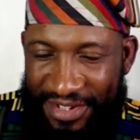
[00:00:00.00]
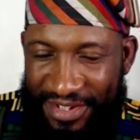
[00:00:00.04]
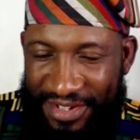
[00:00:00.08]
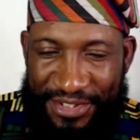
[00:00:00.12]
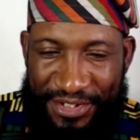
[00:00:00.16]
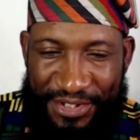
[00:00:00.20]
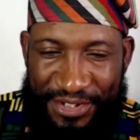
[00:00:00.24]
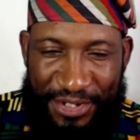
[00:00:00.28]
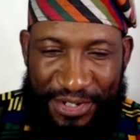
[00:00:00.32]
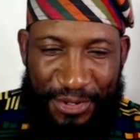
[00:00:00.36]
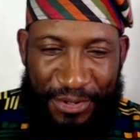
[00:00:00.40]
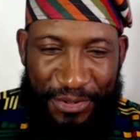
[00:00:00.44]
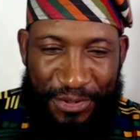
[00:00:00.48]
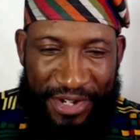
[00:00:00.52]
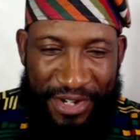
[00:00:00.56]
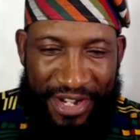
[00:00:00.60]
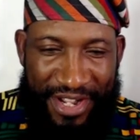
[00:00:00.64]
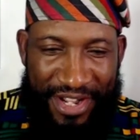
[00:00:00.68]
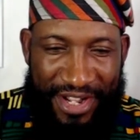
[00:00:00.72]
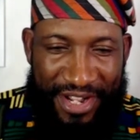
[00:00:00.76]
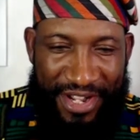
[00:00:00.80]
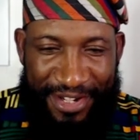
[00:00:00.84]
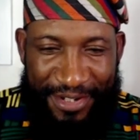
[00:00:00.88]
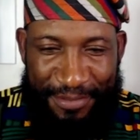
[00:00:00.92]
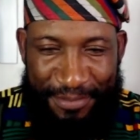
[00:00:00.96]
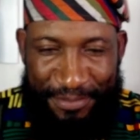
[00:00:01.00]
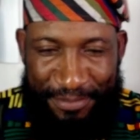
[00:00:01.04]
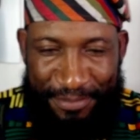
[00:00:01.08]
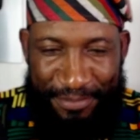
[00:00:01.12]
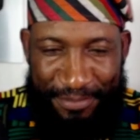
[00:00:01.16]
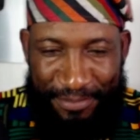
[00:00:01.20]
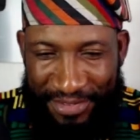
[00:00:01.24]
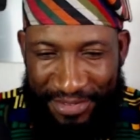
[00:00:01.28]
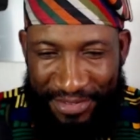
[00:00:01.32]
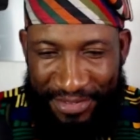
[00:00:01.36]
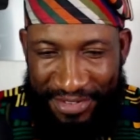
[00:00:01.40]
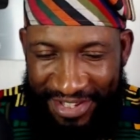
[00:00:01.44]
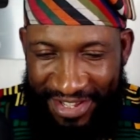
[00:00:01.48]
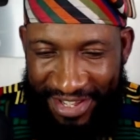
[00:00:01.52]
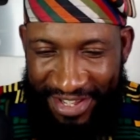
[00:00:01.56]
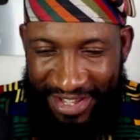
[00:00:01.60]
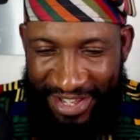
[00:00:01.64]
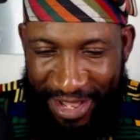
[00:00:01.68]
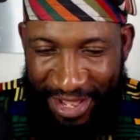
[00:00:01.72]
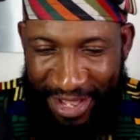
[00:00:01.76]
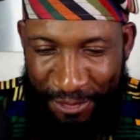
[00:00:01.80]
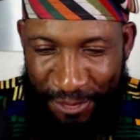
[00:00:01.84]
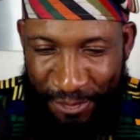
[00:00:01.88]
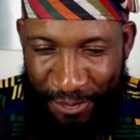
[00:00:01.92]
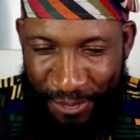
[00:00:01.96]
So,
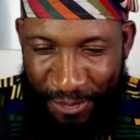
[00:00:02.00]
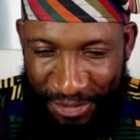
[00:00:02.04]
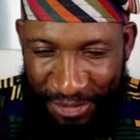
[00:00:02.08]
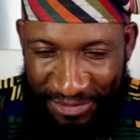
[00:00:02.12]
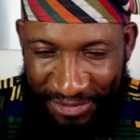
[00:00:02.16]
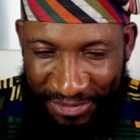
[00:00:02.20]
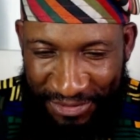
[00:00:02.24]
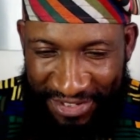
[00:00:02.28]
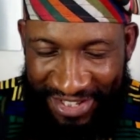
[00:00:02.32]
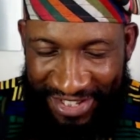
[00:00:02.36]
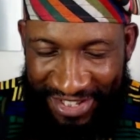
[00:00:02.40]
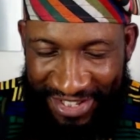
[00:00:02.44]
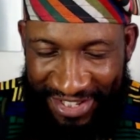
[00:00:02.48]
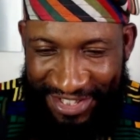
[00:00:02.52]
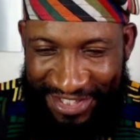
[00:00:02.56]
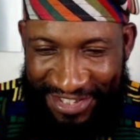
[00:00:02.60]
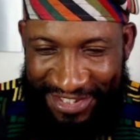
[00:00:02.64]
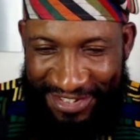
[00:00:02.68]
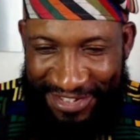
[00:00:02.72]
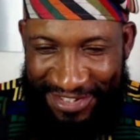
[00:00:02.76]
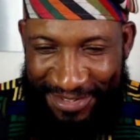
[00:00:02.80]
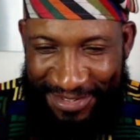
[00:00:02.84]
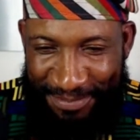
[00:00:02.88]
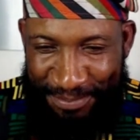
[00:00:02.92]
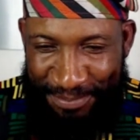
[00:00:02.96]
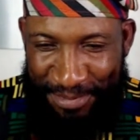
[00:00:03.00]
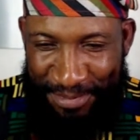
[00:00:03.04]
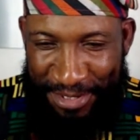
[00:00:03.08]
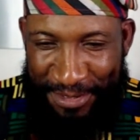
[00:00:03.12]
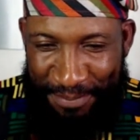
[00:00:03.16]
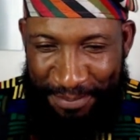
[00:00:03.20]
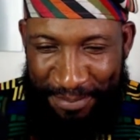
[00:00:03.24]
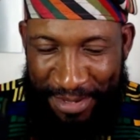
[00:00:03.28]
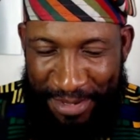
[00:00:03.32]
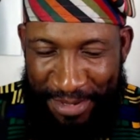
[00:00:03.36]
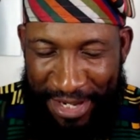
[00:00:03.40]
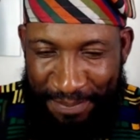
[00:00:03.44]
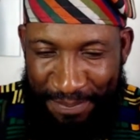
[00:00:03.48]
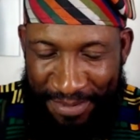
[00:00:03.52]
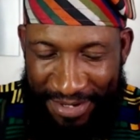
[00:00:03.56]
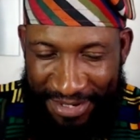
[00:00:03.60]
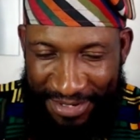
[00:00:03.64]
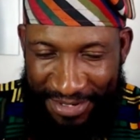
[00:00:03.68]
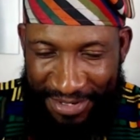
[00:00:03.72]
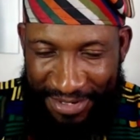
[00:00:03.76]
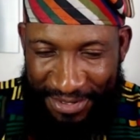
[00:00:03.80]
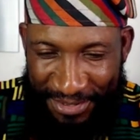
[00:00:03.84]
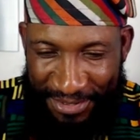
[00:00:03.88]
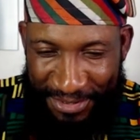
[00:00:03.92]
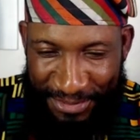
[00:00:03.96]
everyone, it's been my
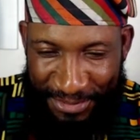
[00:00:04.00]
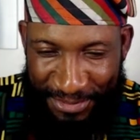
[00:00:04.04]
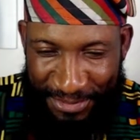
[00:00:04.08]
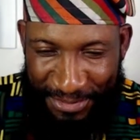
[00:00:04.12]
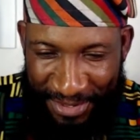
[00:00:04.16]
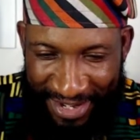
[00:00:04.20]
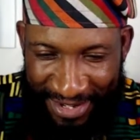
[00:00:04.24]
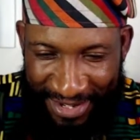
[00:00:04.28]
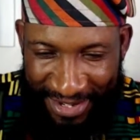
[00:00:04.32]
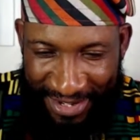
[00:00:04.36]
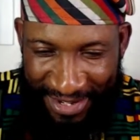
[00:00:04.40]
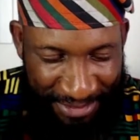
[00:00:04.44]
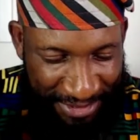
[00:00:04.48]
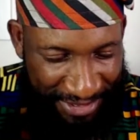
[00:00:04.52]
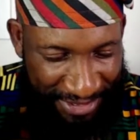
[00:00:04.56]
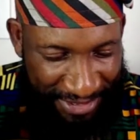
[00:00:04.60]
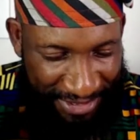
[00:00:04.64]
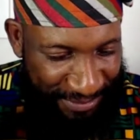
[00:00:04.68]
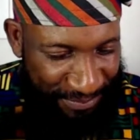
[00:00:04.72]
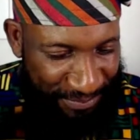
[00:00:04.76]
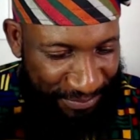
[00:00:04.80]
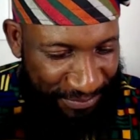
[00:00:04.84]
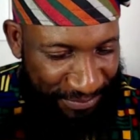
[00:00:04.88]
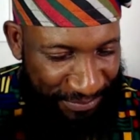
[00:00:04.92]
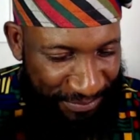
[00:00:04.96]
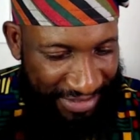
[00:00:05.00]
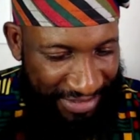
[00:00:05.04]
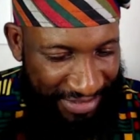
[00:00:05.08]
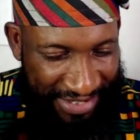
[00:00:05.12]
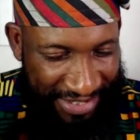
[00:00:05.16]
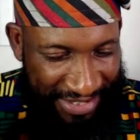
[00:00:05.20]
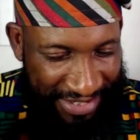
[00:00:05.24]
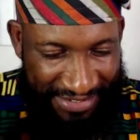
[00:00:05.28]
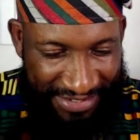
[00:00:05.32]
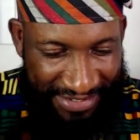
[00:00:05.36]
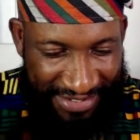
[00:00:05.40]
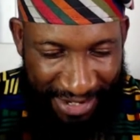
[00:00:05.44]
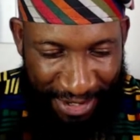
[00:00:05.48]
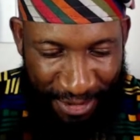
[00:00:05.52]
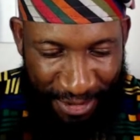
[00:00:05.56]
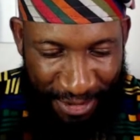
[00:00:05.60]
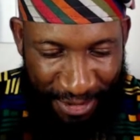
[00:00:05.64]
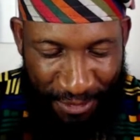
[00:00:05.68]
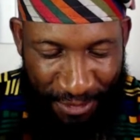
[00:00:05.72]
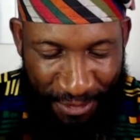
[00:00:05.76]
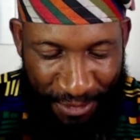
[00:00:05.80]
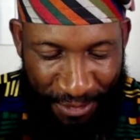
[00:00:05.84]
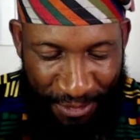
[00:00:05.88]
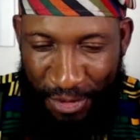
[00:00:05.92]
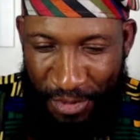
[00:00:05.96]
pleasure to have these
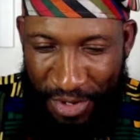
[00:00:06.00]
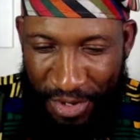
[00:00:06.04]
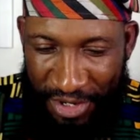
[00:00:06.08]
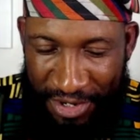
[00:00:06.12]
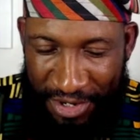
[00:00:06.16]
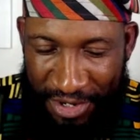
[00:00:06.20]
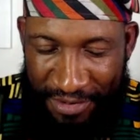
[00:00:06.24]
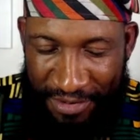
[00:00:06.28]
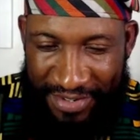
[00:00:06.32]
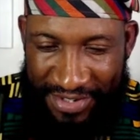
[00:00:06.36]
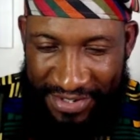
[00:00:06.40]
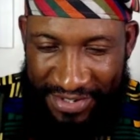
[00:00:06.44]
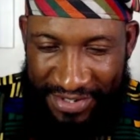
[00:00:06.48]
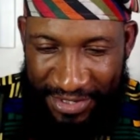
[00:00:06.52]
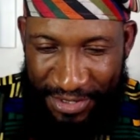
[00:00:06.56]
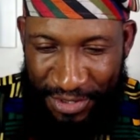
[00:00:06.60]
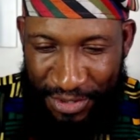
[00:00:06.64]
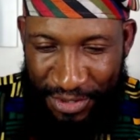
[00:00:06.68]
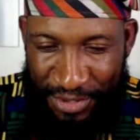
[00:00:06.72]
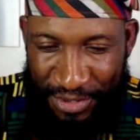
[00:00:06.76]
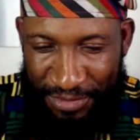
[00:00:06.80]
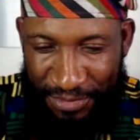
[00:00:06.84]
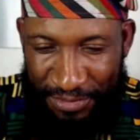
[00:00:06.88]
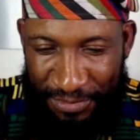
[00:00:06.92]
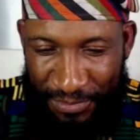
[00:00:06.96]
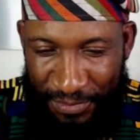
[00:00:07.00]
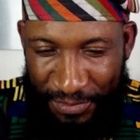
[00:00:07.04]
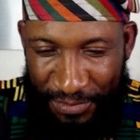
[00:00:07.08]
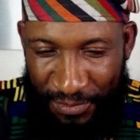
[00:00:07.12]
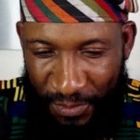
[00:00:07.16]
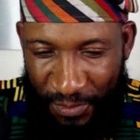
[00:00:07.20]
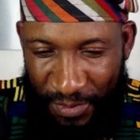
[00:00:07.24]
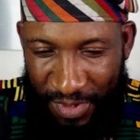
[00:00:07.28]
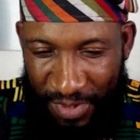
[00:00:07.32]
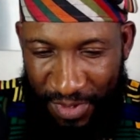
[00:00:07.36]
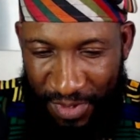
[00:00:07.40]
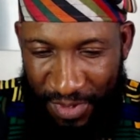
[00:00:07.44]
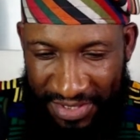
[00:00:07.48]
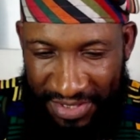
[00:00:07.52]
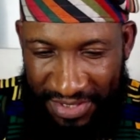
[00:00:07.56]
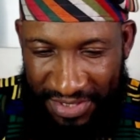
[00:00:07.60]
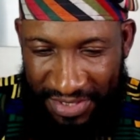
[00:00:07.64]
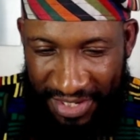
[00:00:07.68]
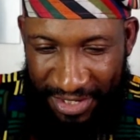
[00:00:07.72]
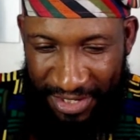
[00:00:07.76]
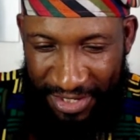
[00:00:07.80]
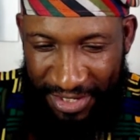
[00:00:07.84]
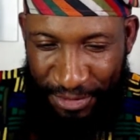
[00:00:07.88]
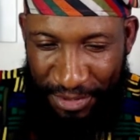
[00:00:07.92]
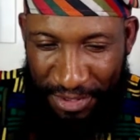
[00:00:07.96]
one-on-one conversation with
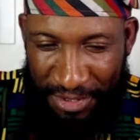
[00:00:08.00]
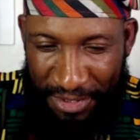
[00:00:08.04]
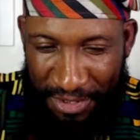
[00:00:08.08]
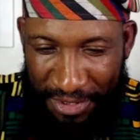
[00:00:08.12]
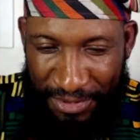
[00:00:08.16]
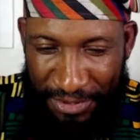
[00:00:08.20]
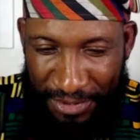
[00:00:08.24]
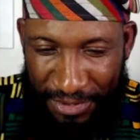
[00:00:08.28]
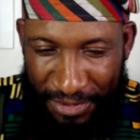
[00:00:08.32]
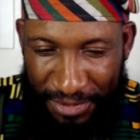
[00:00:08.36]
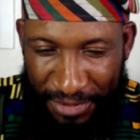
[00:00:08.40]
Dr.